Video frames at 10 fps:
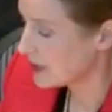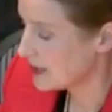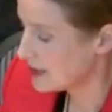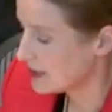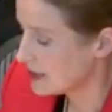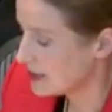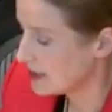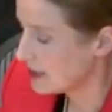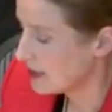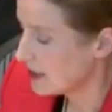of the
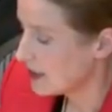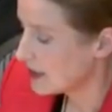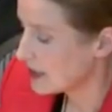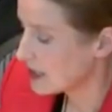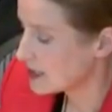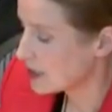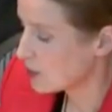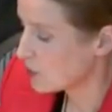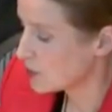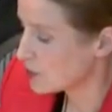ECT and
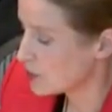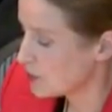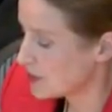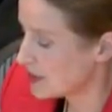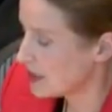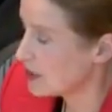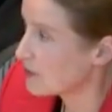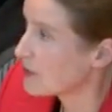Article 1.2c